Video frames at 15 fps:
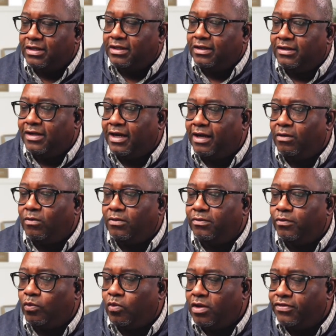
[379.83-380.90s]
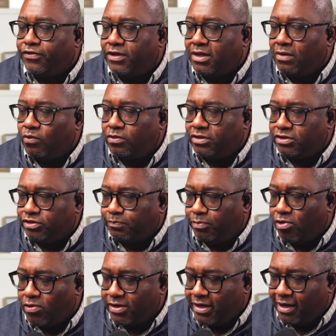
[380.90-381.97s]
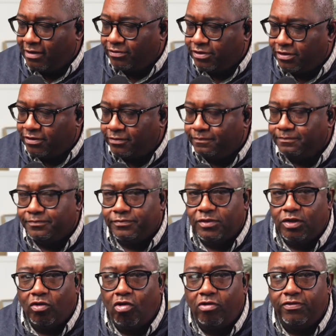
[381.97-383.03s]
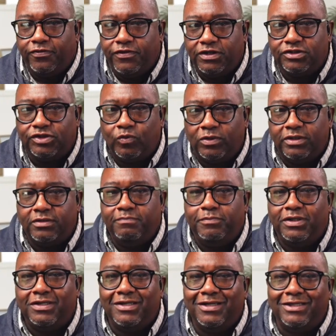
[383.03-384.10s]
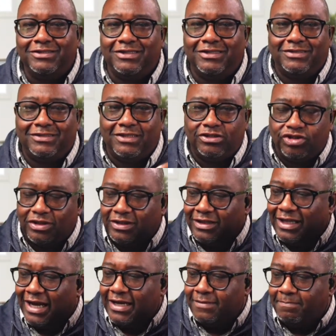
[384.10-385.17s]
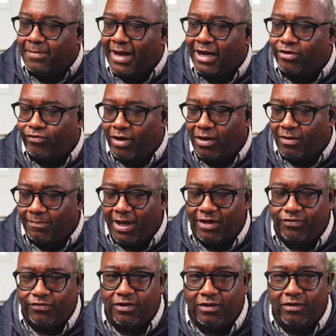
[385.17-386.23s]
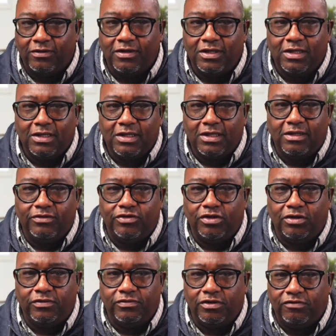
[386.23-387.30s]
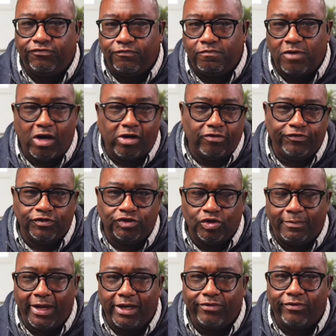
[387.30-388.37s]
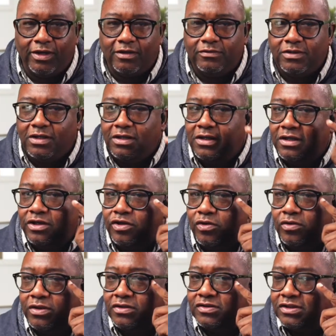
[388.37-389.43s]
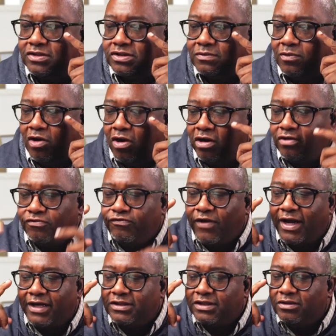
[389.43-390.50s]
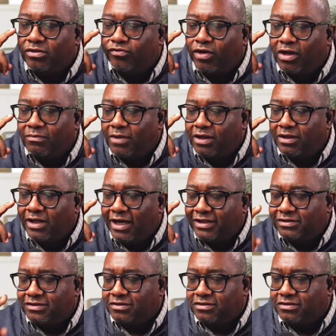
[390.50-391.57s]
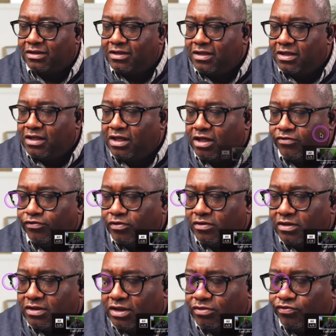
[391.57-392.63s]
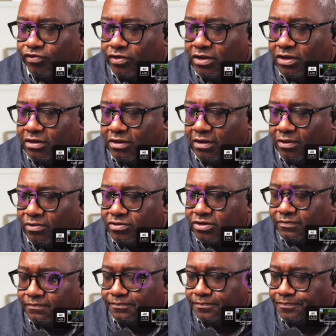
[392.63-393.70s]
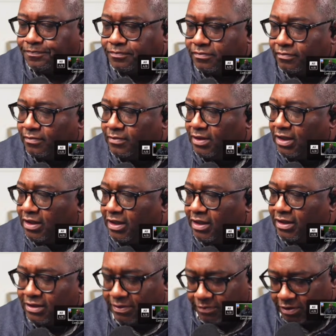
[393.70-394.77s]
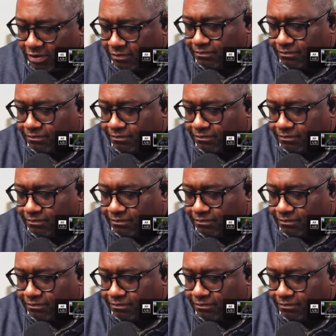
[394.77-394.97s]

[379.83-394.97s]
Now, one thing I want to point out here on this one, because it's such a light background back there, the artificial background, you can see some artifacting around my glasses. If you look in really close, and let me